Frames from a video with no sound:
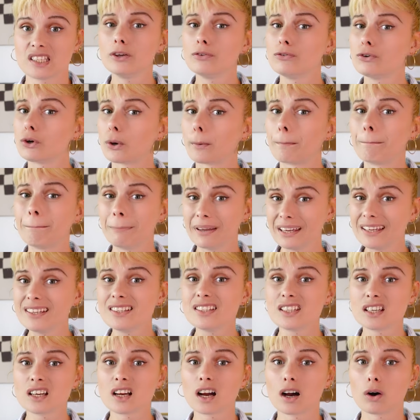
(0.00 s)
If you're
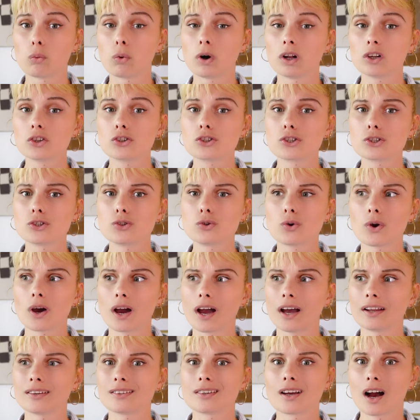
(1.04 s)
painting a wall just to
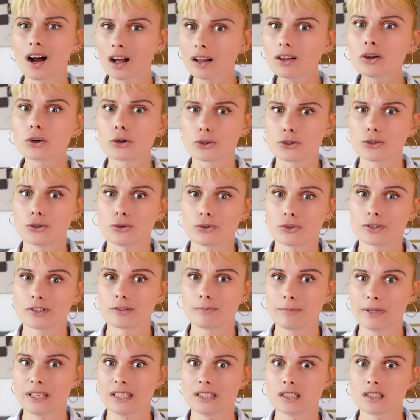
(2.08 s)
add color to your
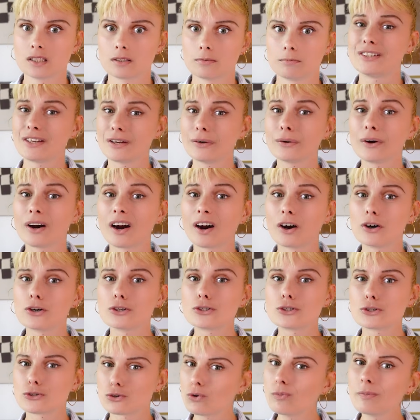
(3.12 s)
space, there are
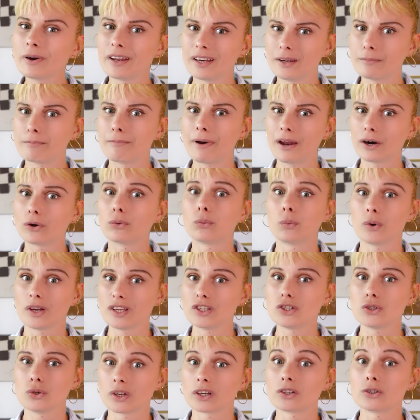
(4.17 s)
so many better
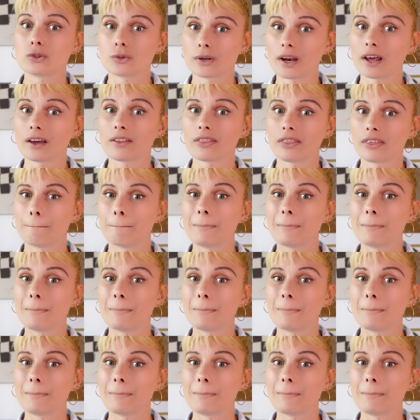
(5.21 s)
ways you can do that.